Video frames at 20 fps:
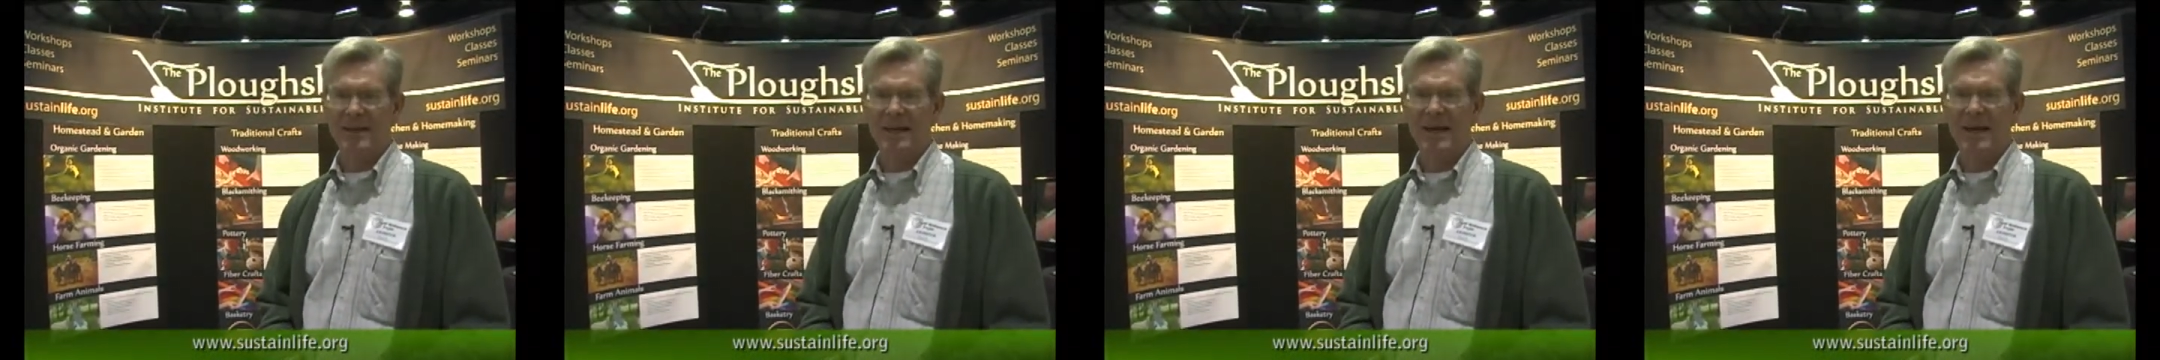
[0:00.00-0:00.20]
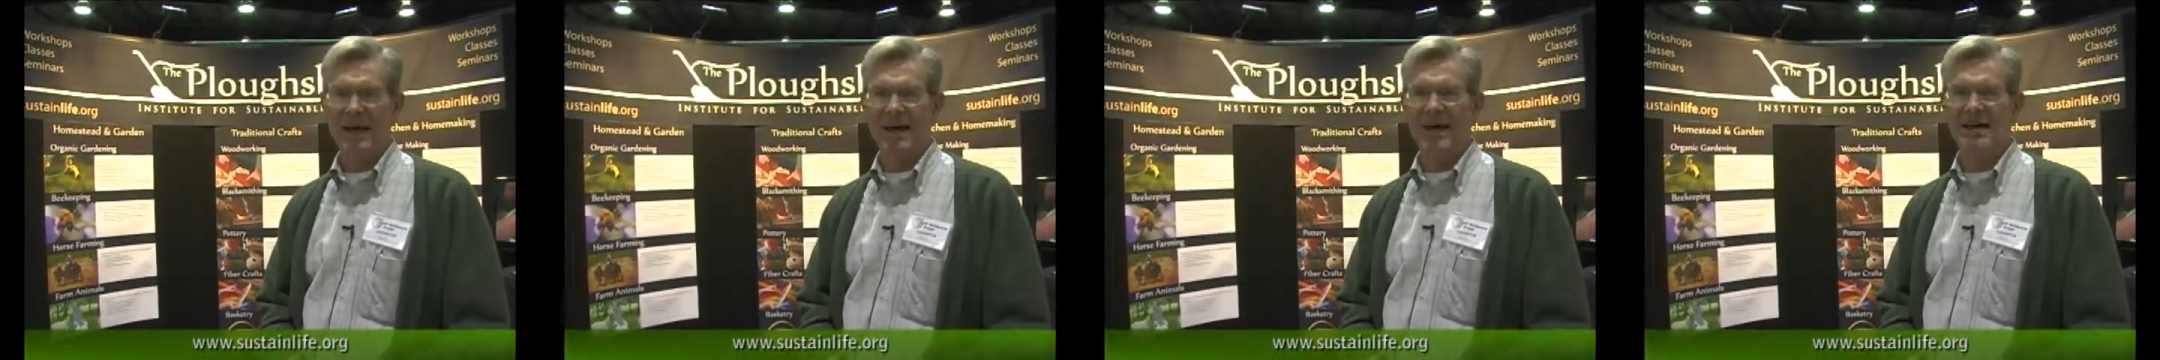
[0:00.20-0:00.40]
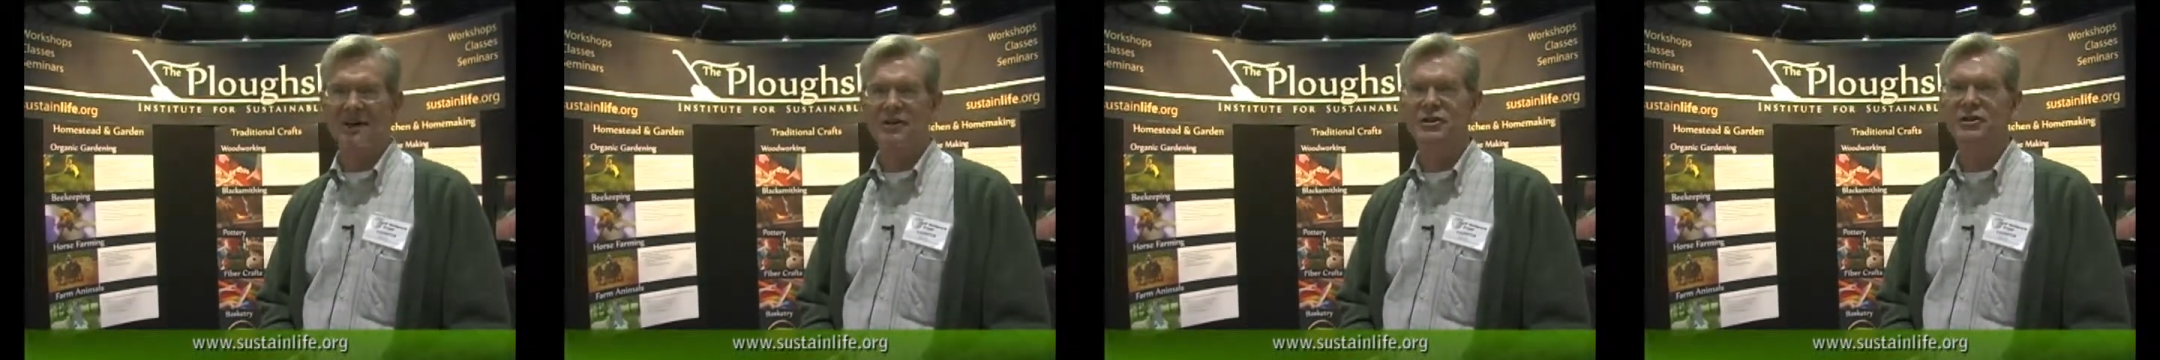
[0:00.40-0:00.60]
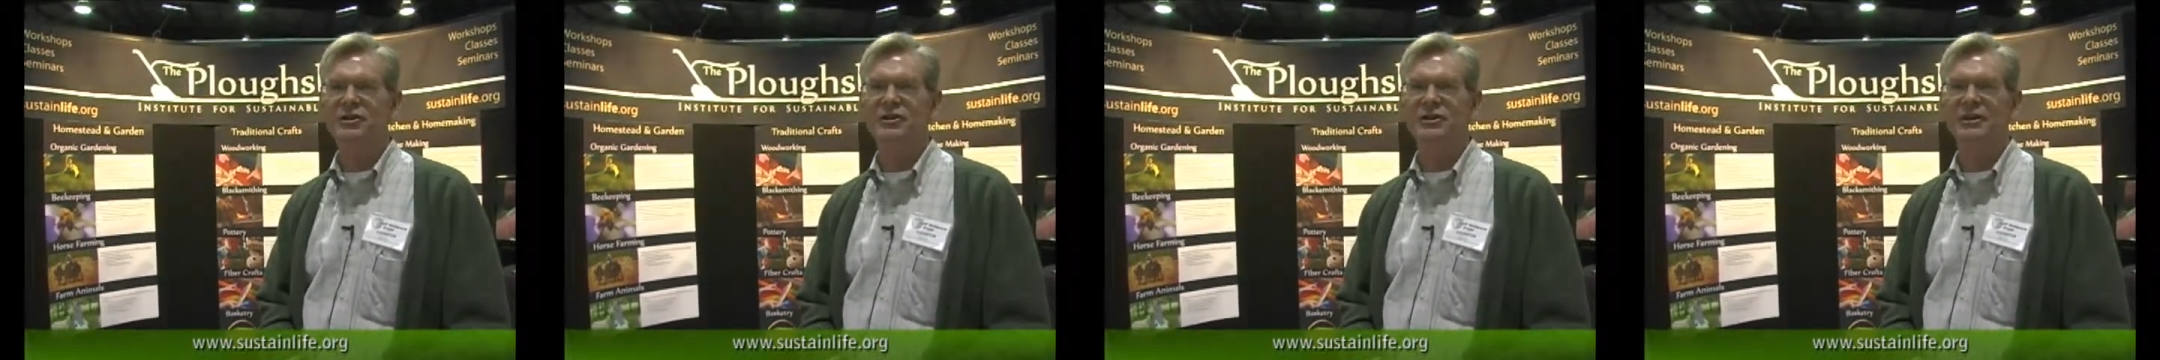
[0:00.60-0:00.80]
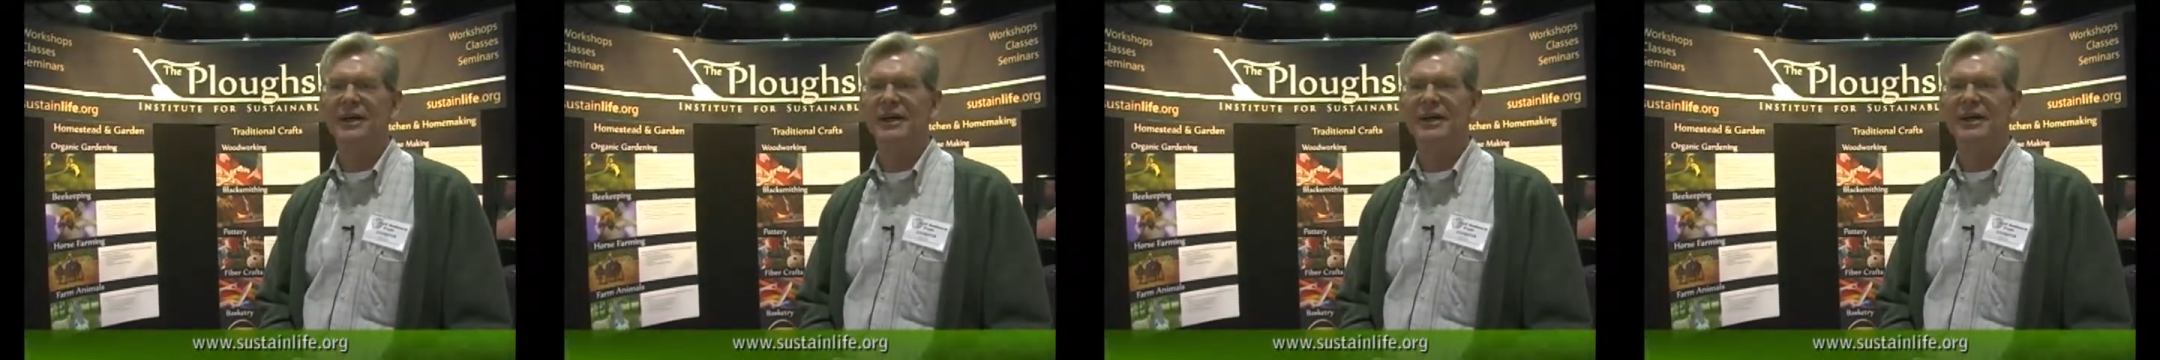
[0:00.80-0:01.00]

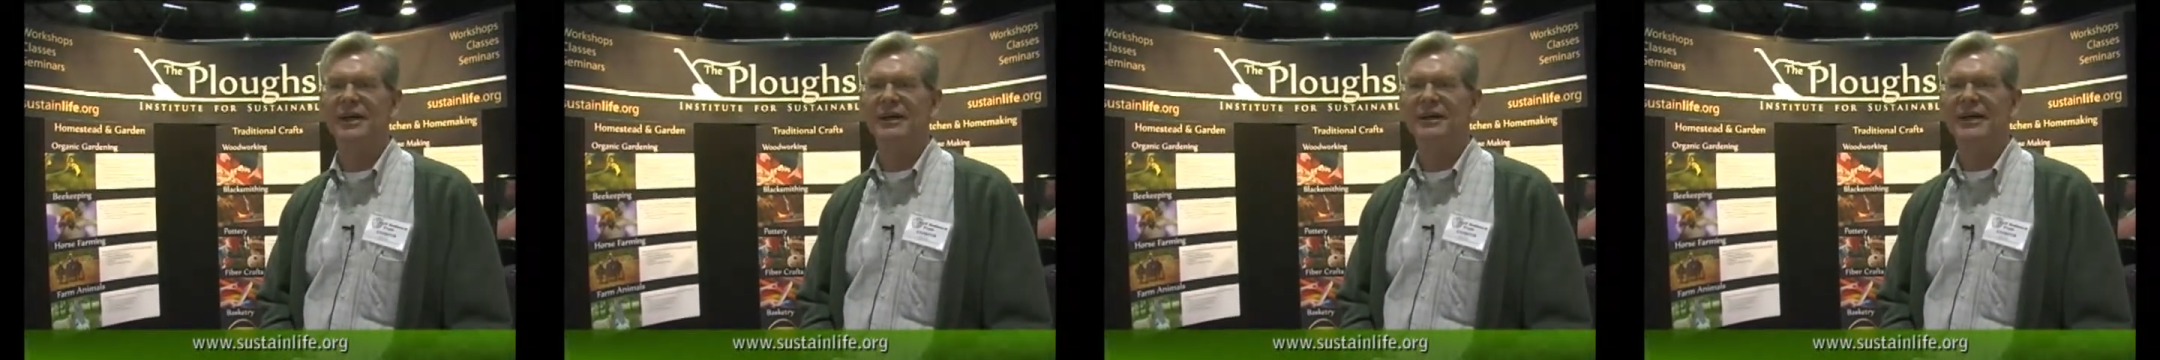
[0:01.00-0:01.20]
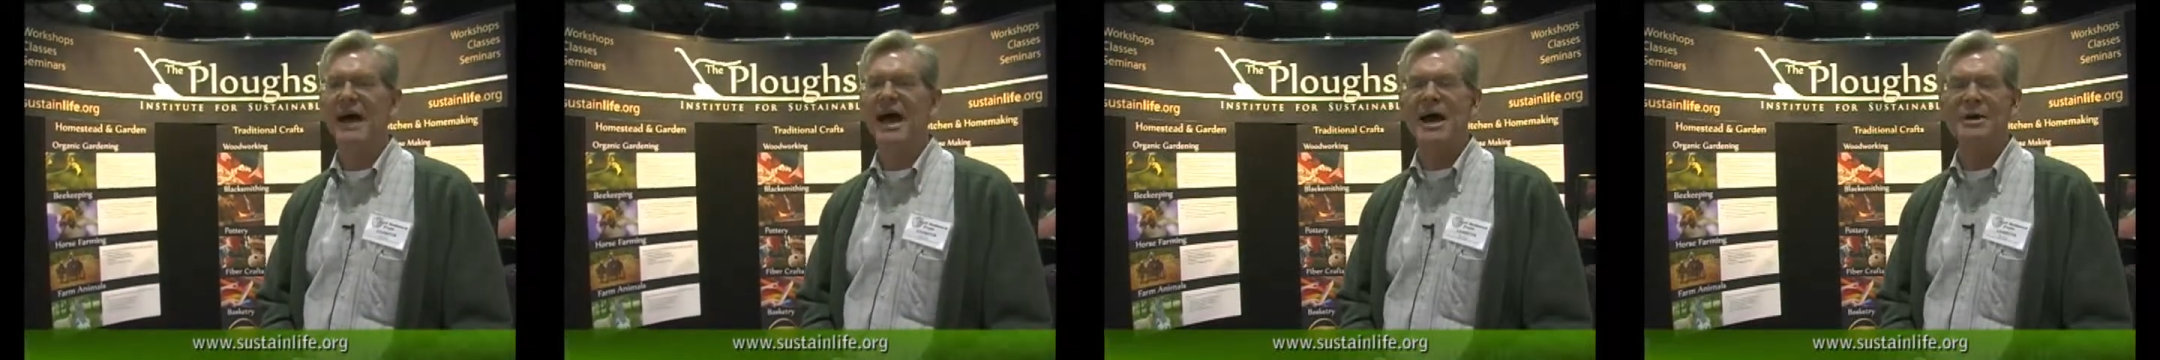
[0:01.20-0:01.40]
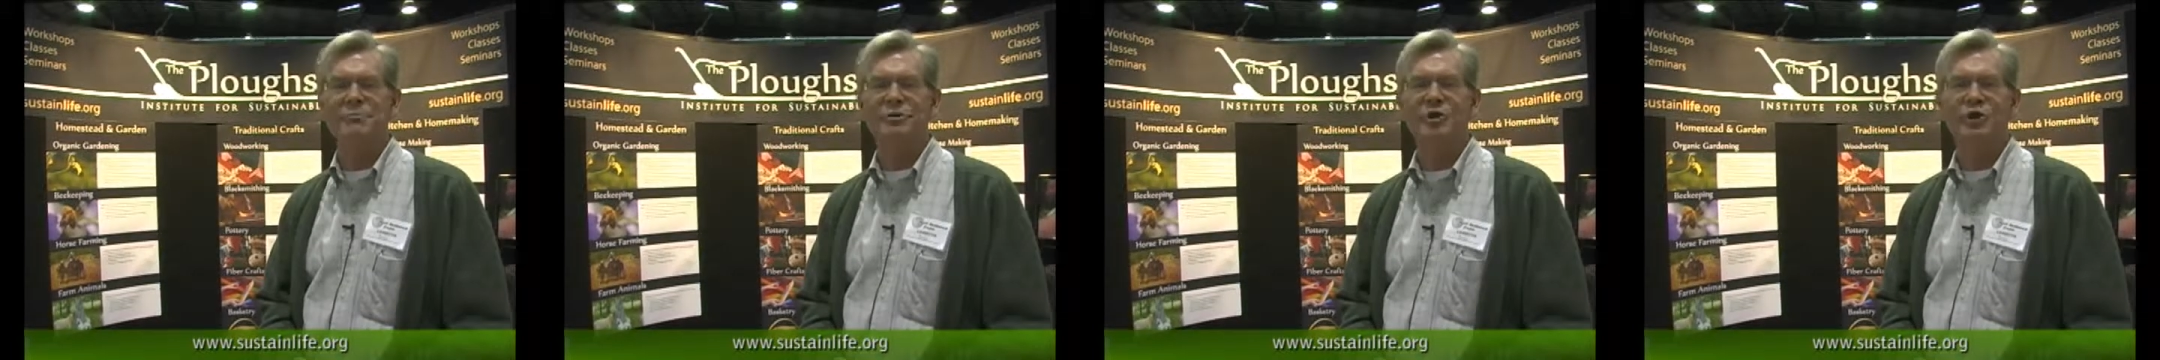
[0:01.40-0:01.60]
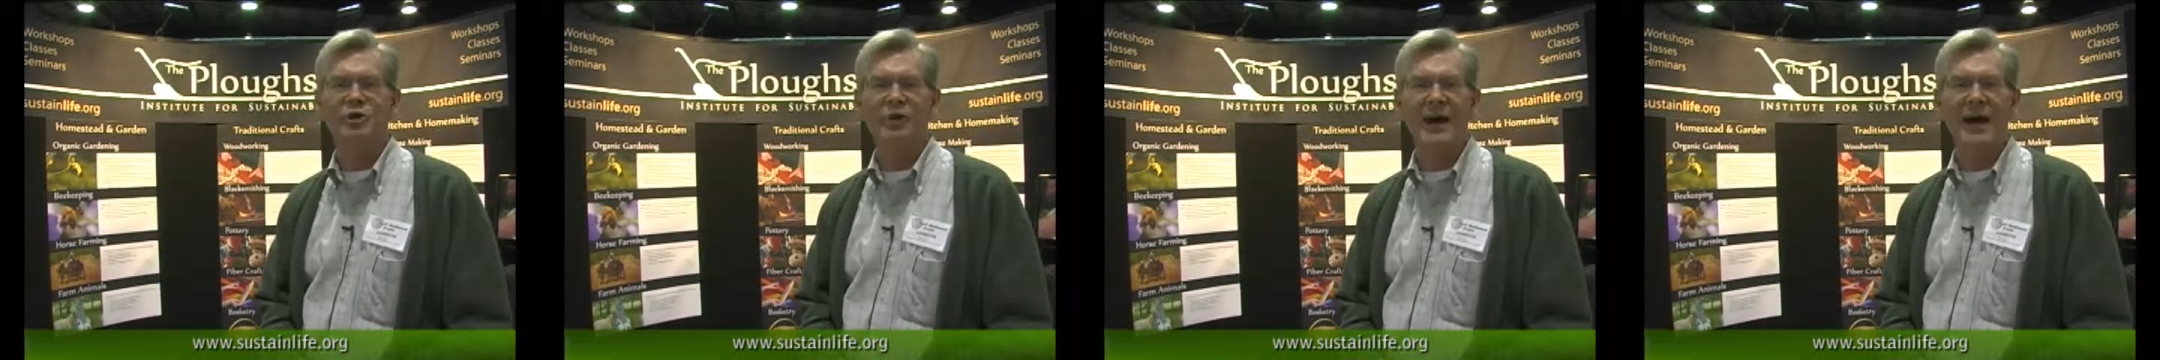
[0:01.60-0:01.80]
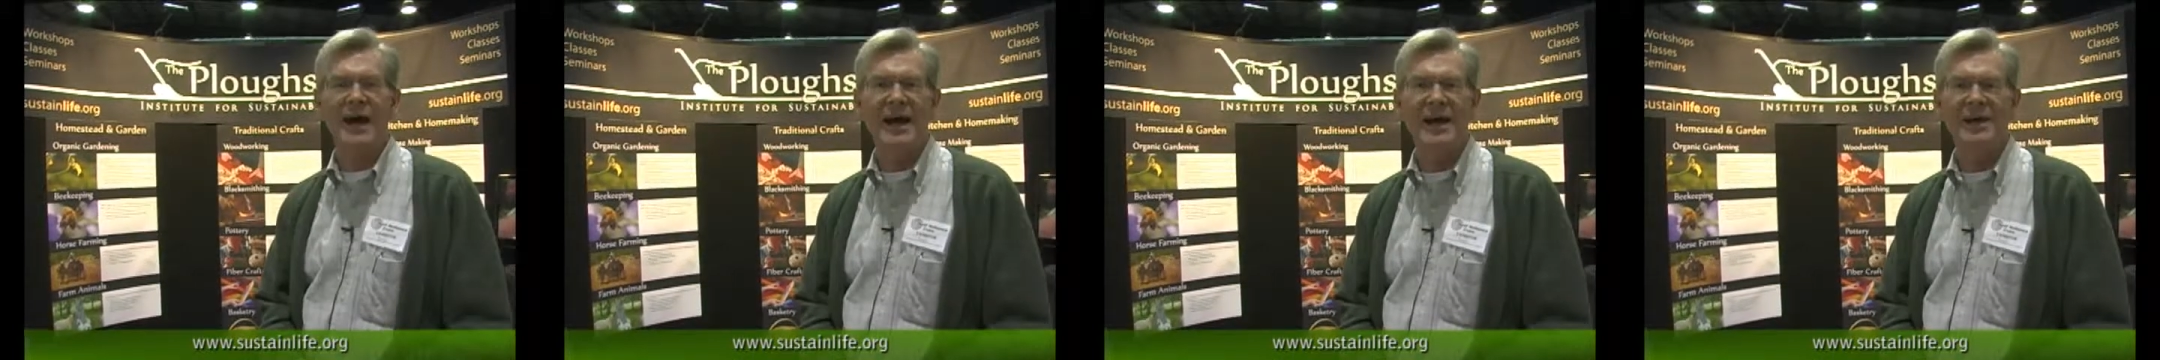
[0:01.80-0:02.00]
as uh,
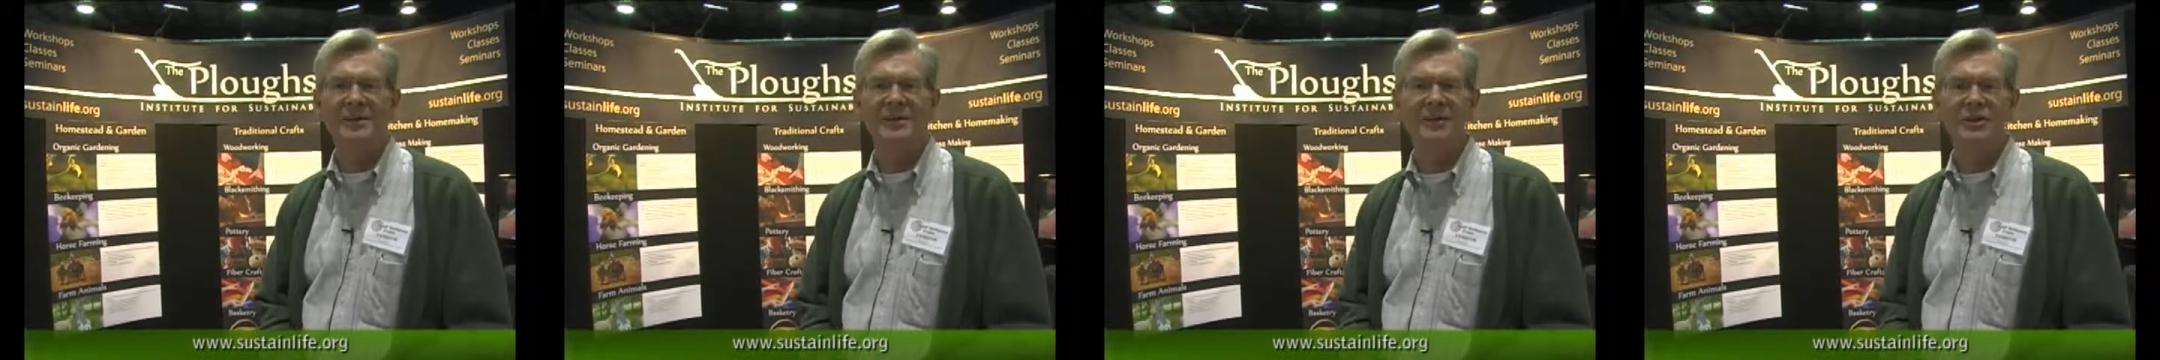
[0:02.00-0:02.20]
abstract.